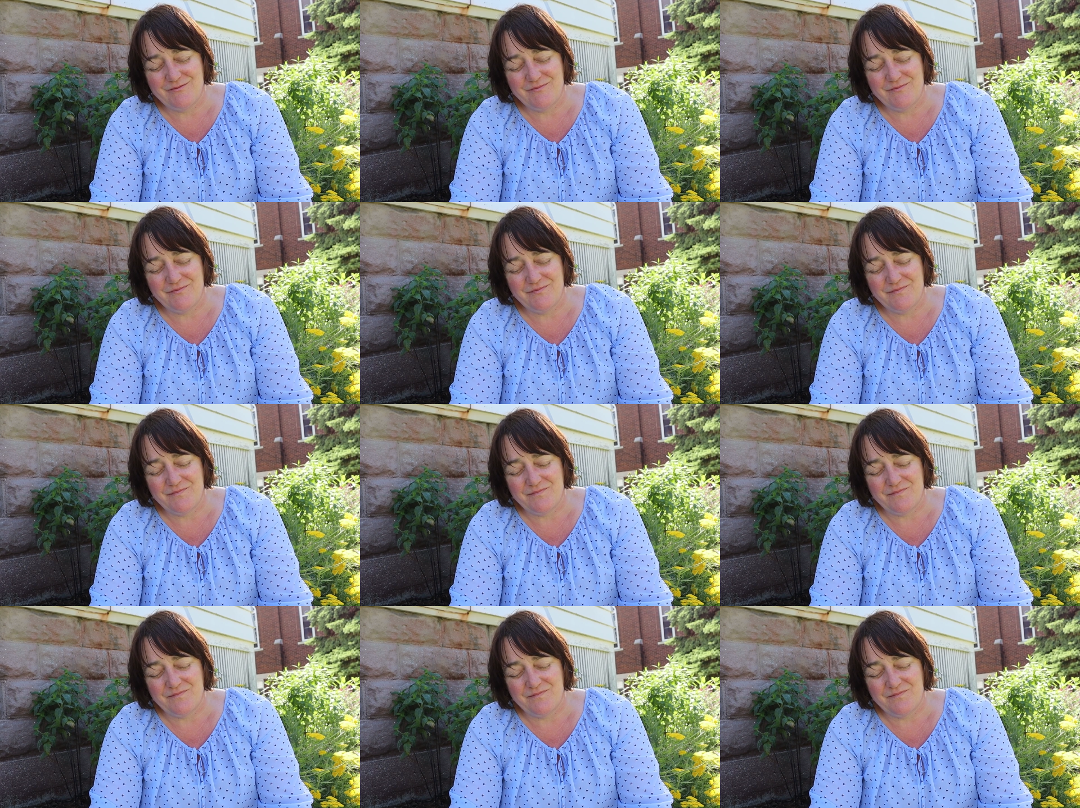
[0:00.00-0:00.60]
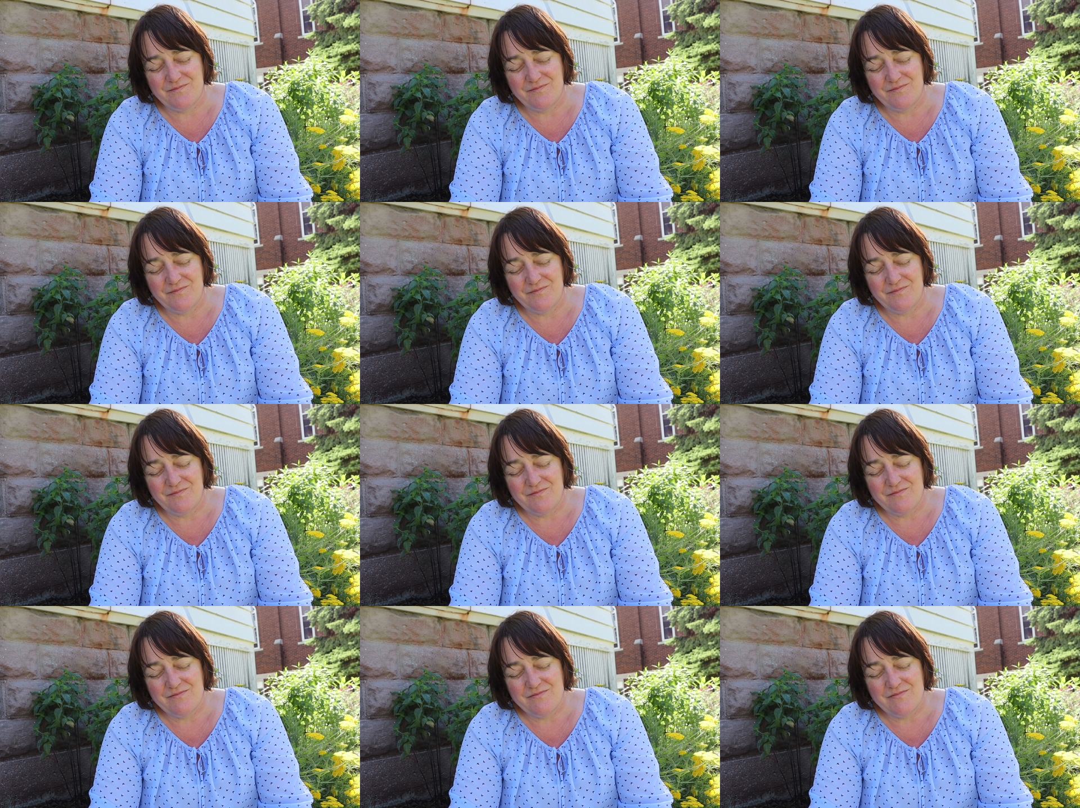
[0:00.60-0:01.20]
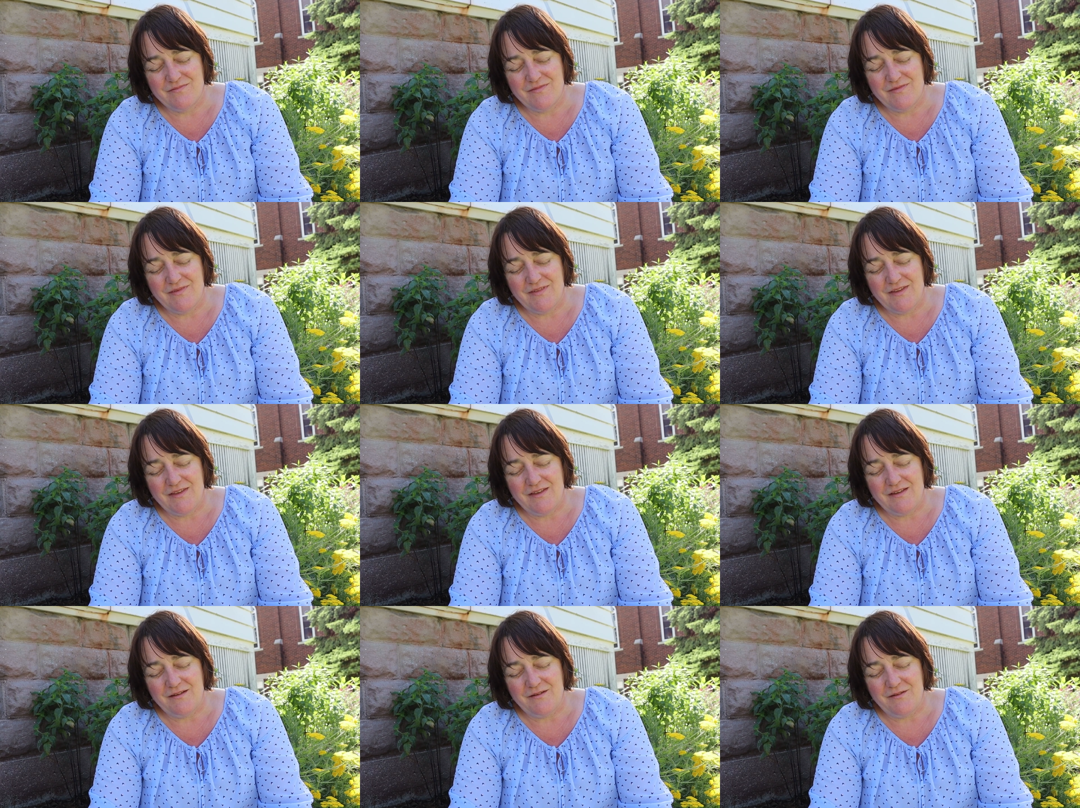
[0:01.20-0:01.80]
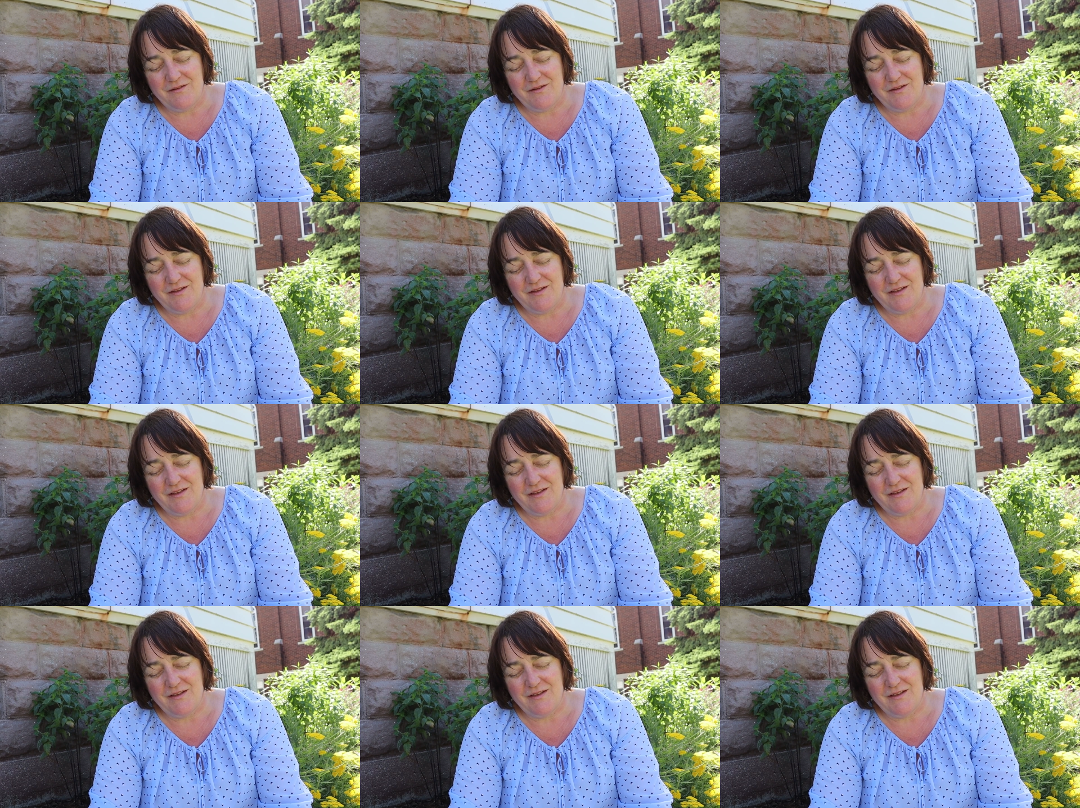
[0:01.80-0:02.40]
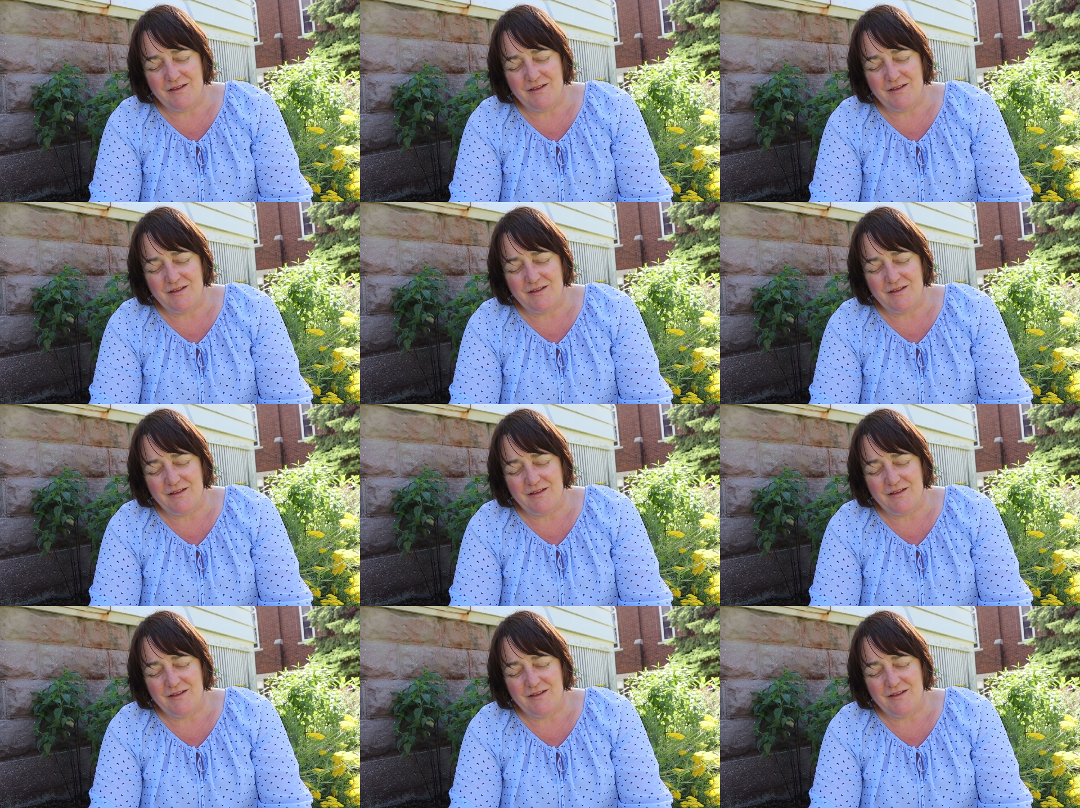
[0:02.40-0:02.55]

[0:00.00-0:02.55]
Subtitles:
(silence)